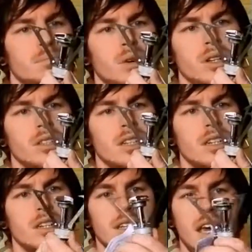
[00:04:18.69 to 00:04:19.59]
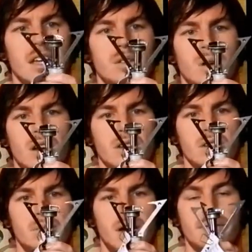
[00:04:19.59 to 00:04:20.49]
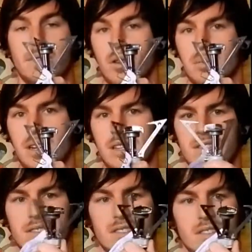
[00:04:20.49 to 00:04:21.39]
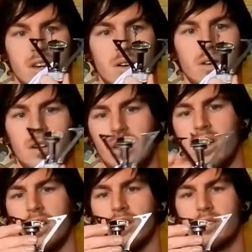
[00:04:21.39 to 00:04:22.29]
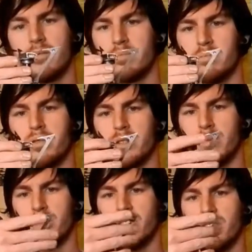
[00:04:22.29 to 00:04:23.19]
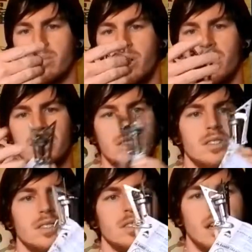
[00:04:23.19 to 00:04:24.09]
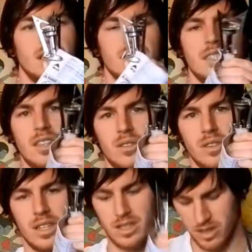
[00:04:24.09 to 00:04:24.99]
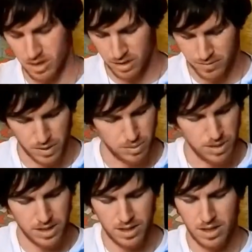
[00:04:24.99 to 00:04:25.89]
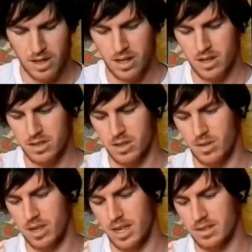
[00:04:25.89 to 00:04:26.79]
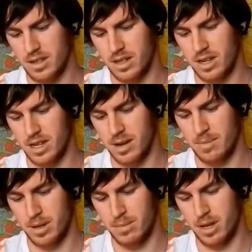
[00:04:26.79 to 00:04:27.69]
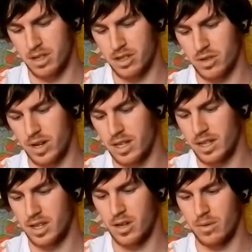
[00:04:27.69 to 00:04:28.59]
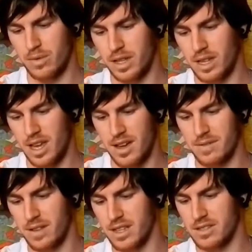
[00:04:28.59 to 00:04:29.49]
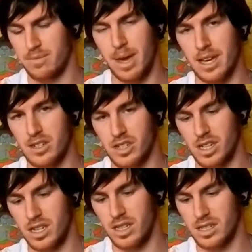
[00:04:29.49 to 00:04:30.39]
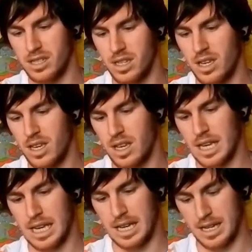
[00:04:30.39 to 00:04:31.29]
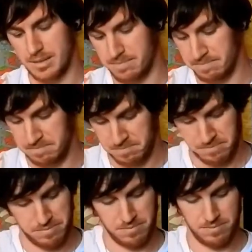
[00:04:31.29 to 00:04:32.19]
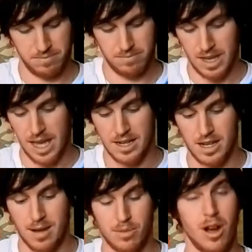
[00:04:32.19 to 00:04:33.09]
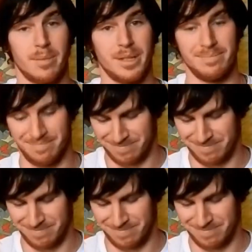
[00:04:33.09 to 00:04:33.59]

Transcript: boils a gallon of water in about 4 minutes. So it's pretty much the smallest, tiniest thing you can get to cook your food with. So that's going to accompany me on the trail, and hopefully I'll have lots of mac and cheese and top ramen.